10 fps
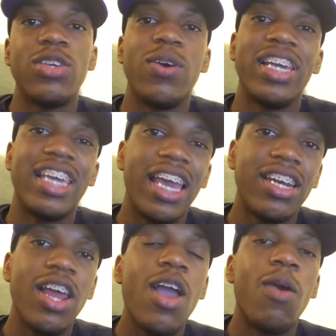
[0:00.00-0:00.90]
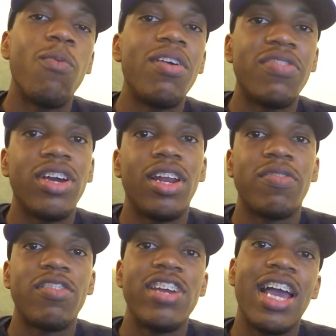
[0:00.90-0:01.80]
you again with
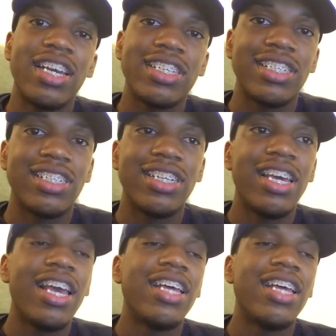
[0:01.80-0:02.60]
another reaction.